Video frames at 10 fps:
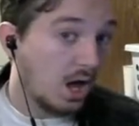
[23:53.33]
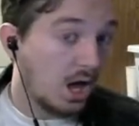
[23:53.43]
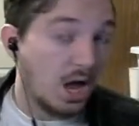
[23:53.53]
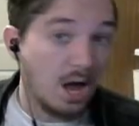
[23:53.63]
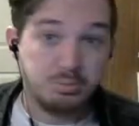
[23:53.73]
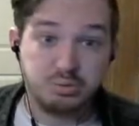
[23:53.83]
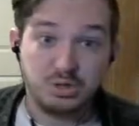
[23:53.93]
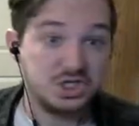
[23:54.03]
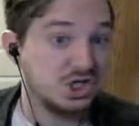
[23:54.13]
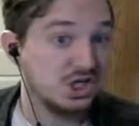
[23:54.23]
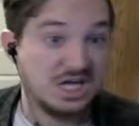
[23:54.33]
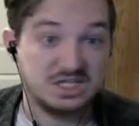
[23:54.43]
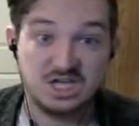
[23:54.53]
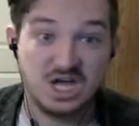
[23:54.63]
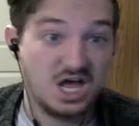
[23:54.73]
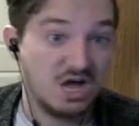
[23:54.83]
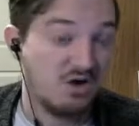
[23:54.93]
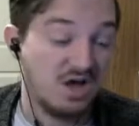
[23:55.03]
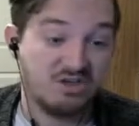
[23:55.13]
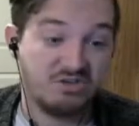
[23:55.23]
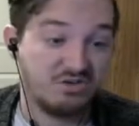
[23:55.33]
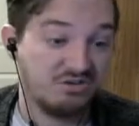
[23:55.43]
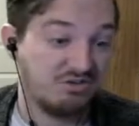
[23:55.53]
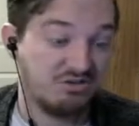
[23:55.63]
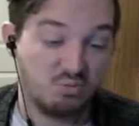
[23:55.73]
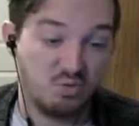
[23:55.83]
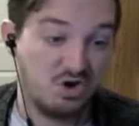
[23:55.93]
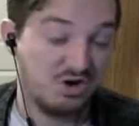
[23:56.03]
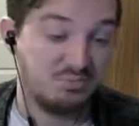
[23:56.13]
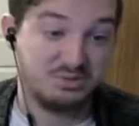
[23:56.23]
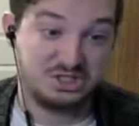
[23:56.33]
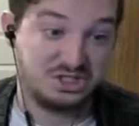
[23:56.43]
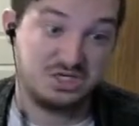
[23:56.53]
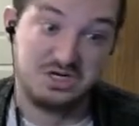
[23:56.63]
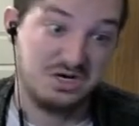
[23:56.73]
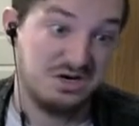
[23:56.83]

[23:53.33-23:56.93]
I'm pretty sure that's not how I says it's work, but sure.